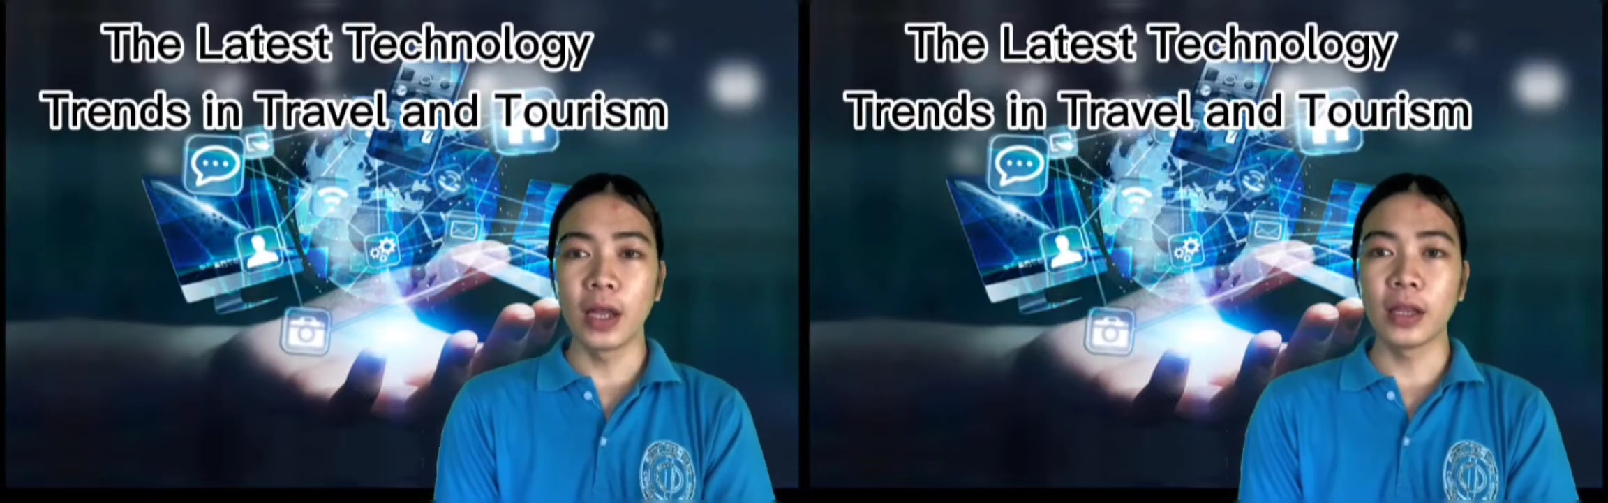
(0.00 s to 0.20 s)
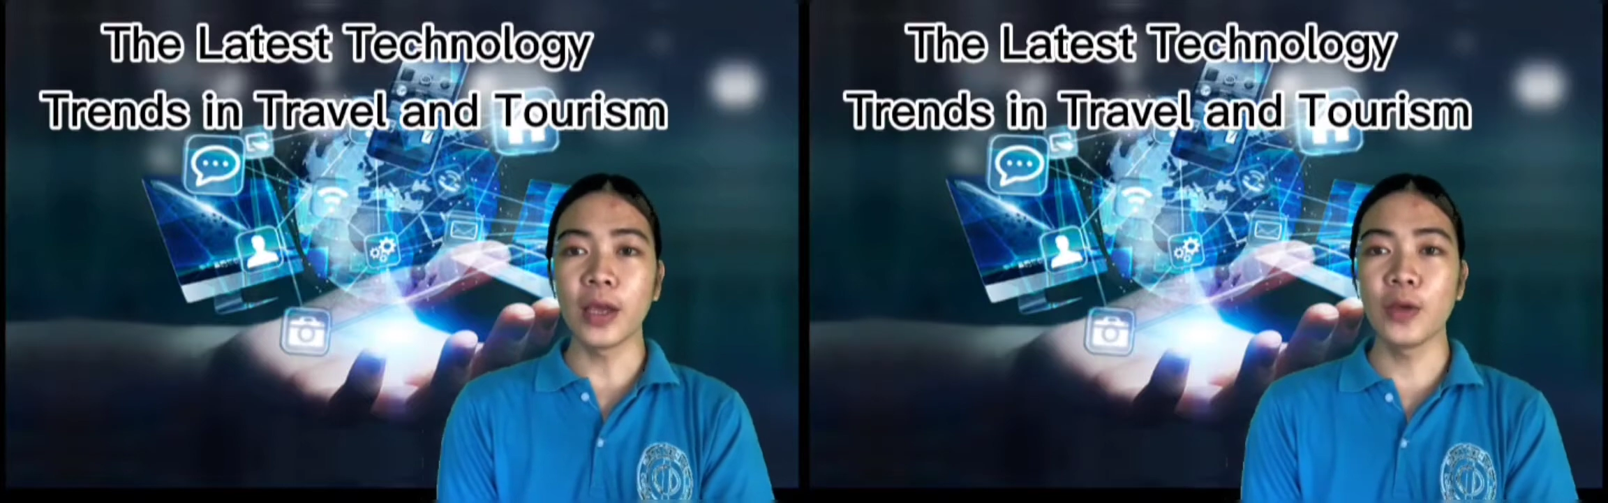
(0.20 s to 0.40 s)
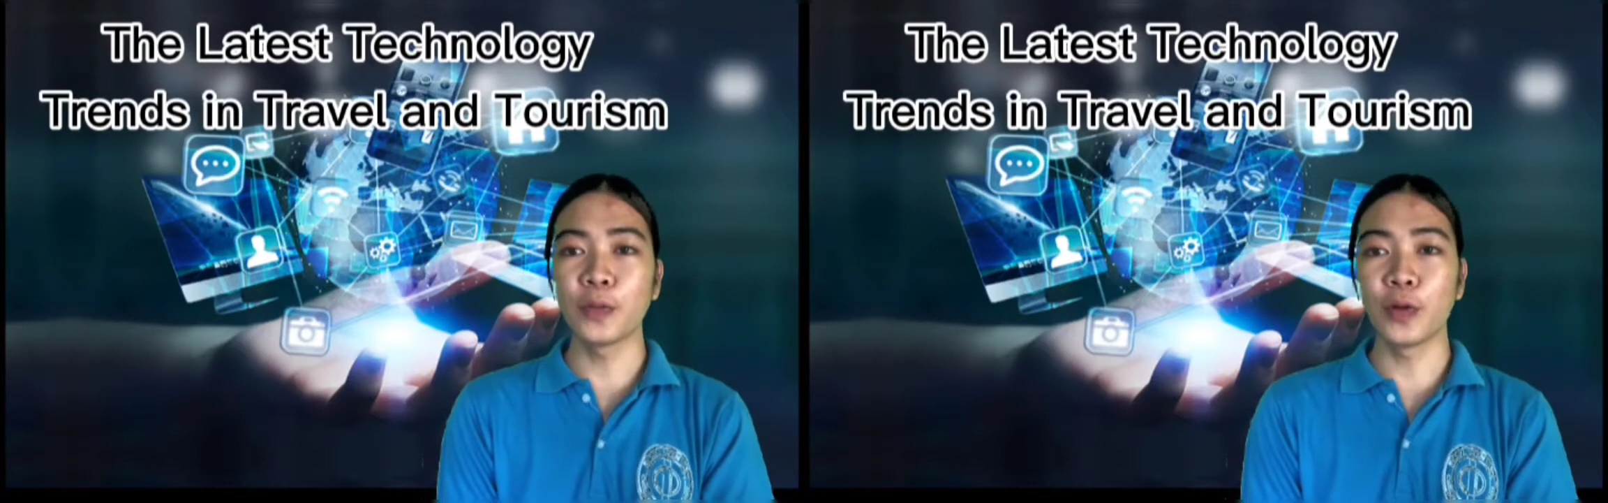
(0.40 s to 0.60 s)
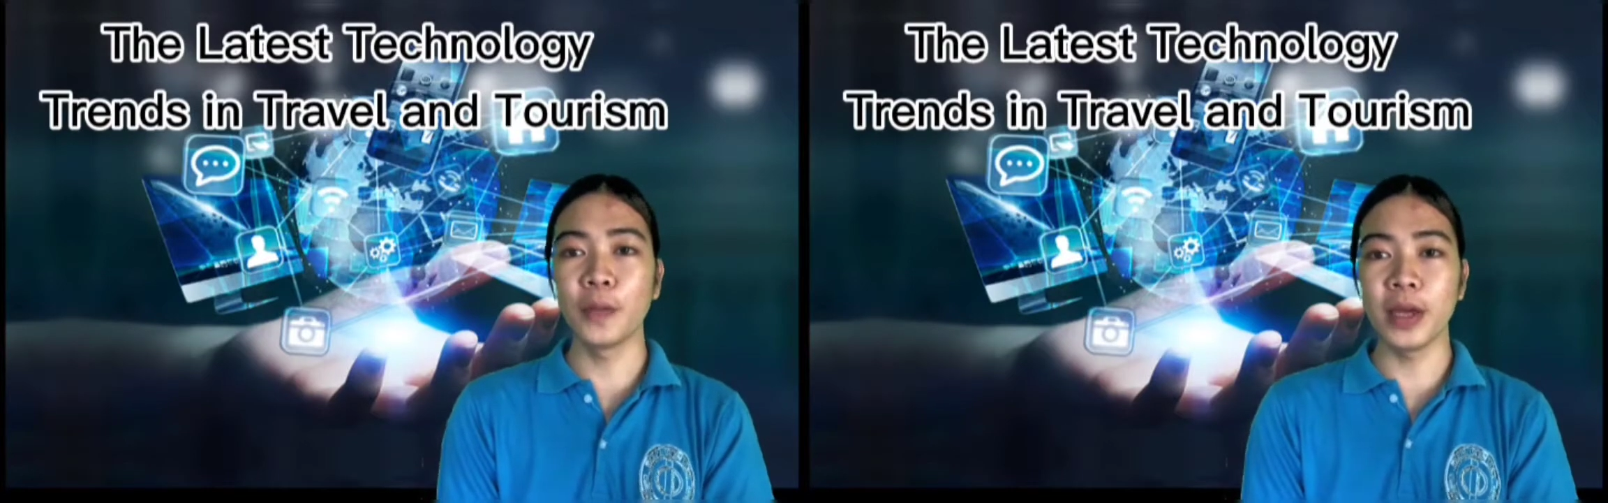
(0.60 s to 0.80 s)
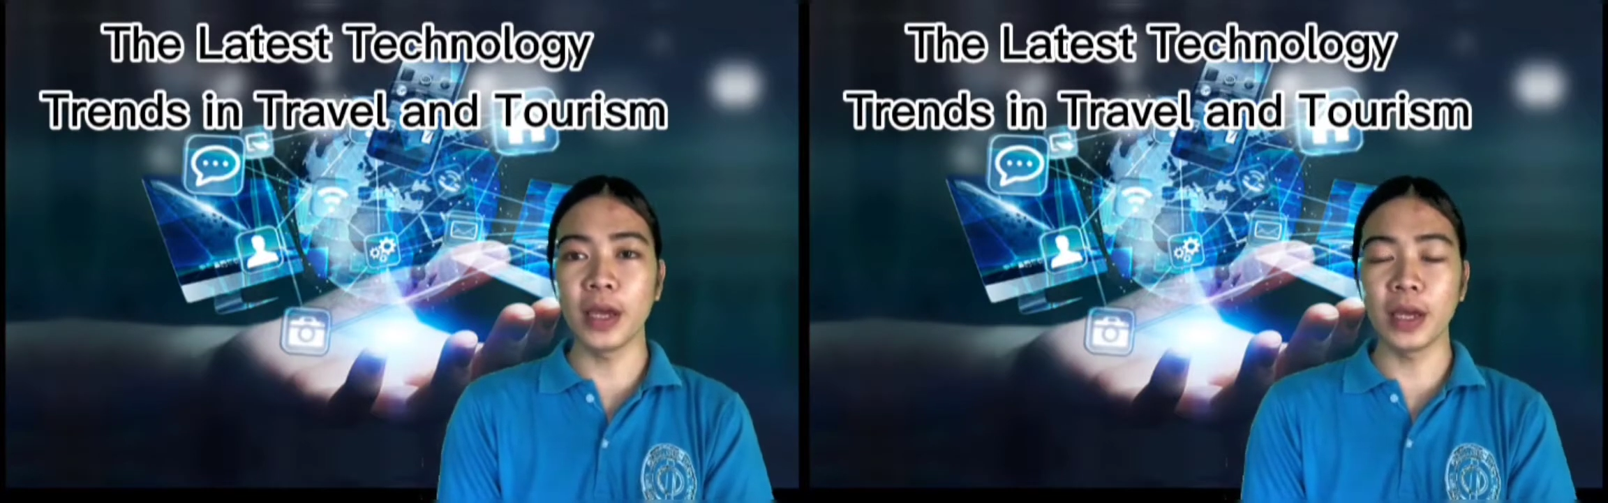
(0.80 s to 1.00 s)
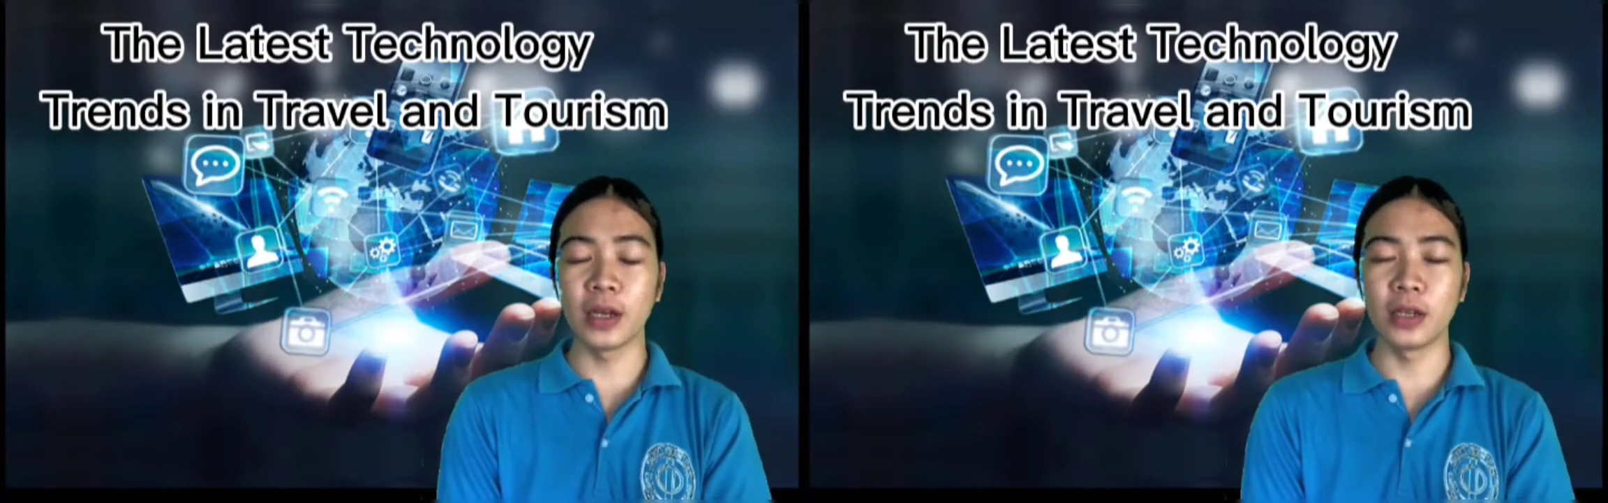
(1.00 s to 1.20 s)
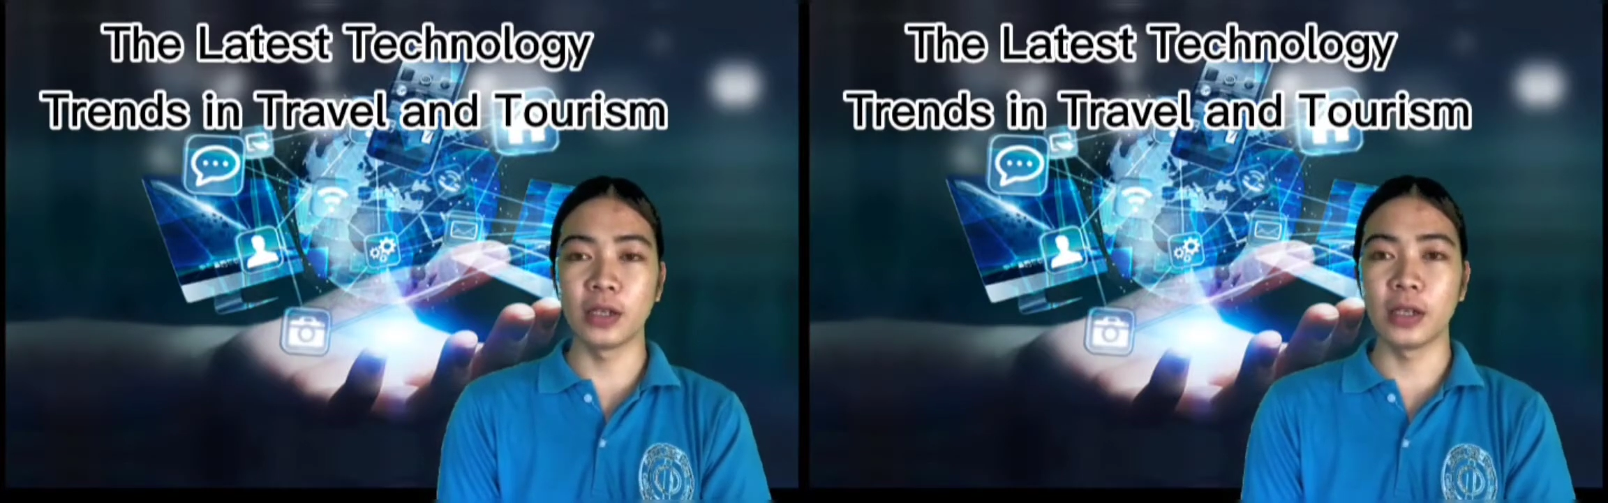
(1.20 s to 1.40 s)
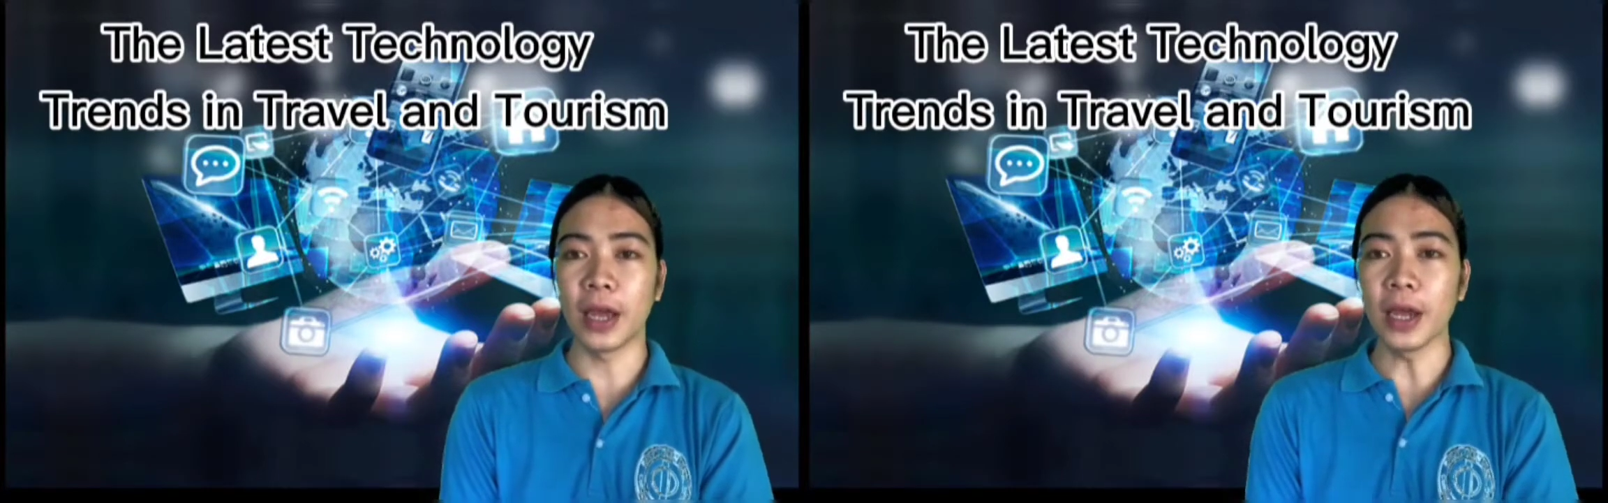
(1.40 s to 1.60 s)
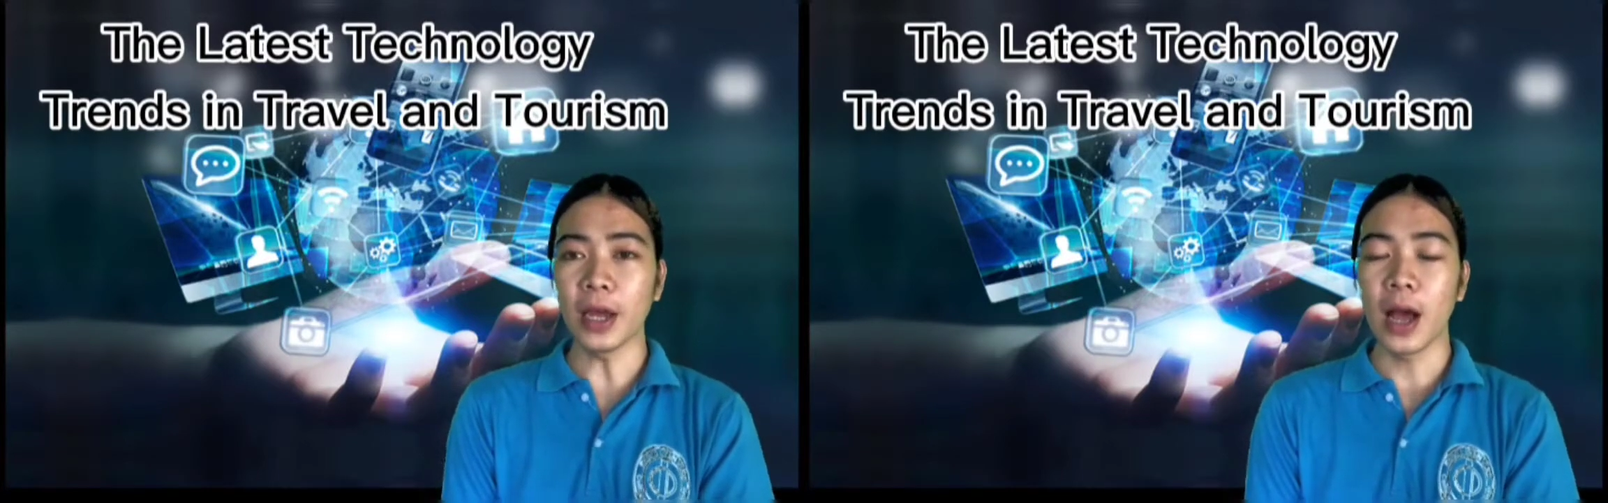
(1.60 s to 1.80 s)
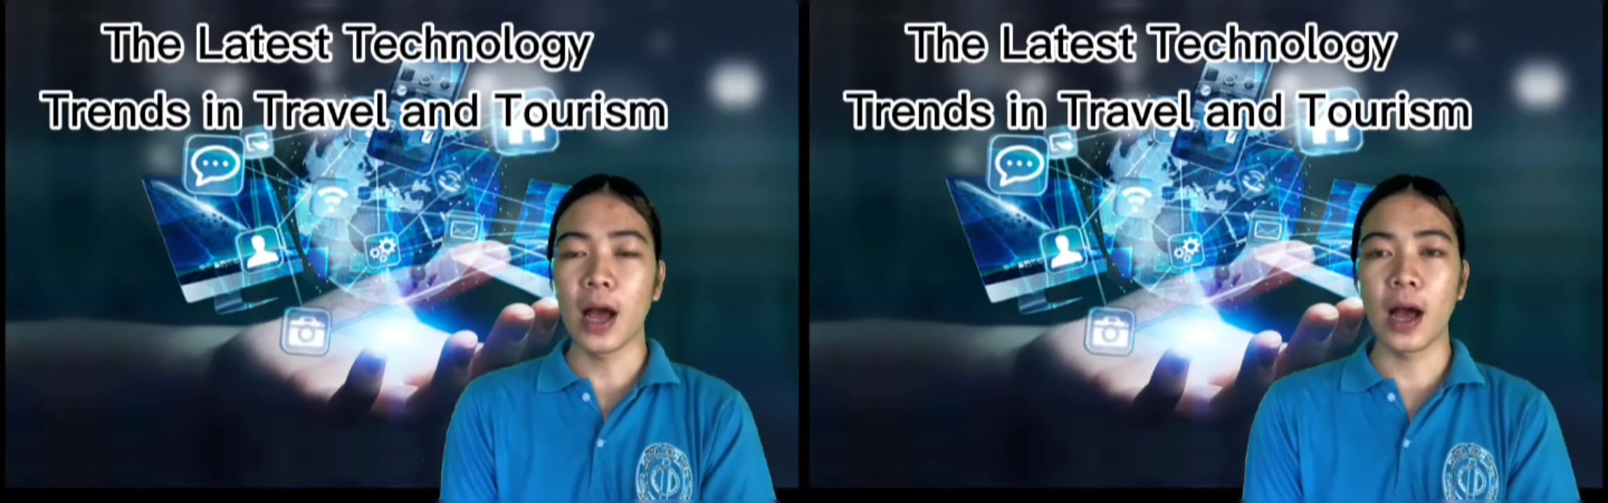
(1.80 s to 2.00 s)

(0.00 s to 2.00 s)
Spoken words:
Thank you for being here today.